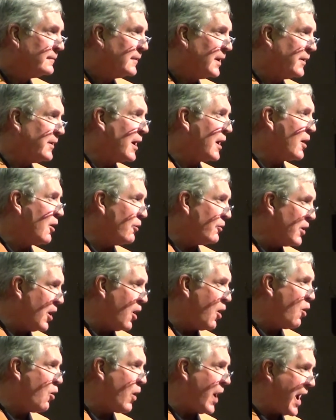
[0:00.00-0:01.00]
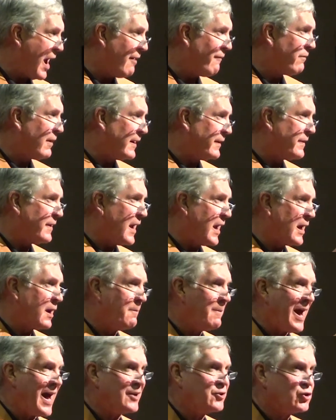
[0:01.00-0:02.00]
And they're going to know everything
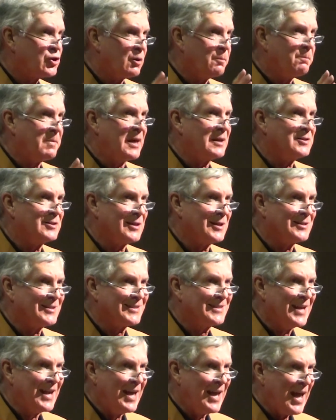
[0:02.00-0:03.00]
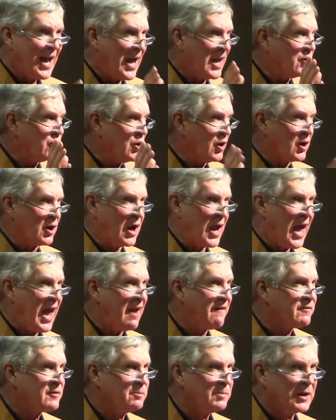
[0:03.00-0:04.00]
about your business, and you're going to
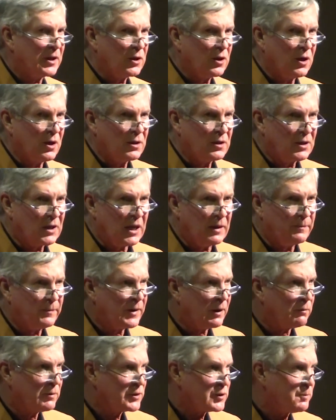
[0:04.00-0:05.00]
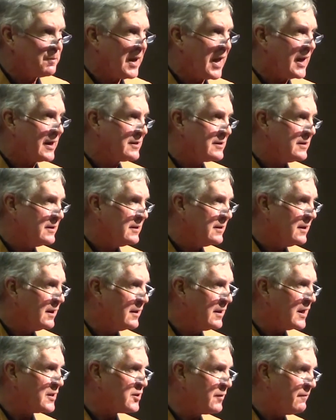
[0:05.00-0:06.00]
have to be good to keep their respect.
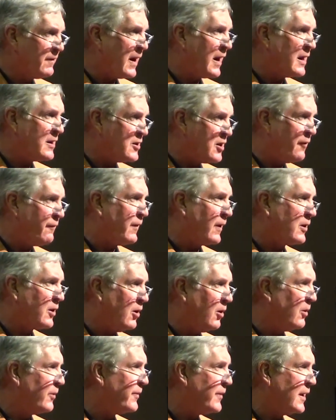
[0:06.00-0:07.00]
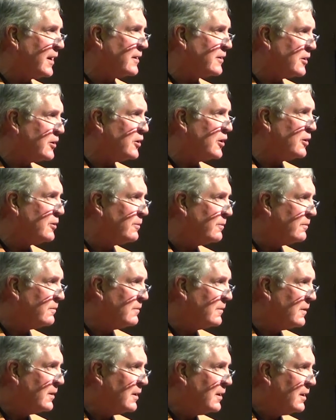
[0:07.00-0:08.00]
And that's a very difficult thing to
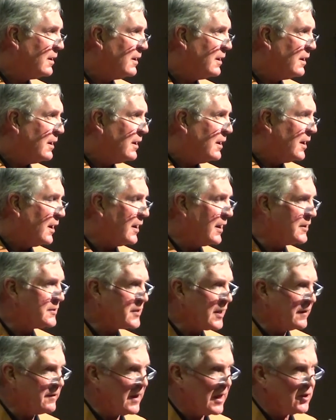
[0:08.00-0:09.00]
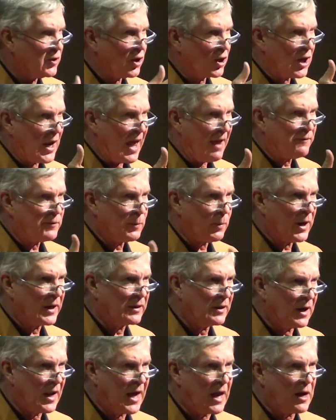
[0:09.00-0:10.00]
do. And he said, then you're going to have to
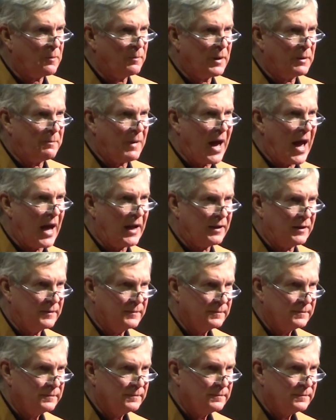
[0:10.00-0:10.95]
bring the letterman back.